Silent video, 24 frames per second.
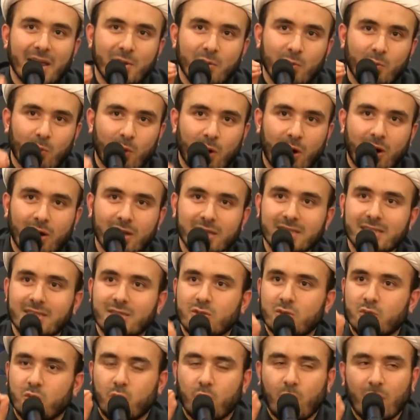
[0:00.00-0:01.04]
want
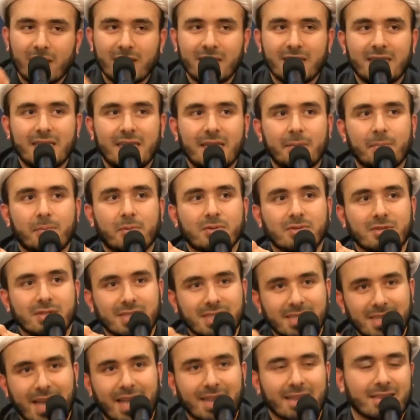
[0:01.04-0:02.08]

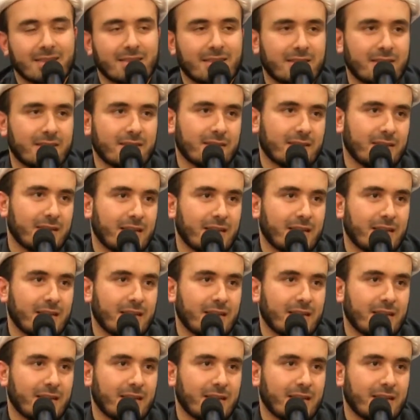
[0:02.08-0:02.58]
20%.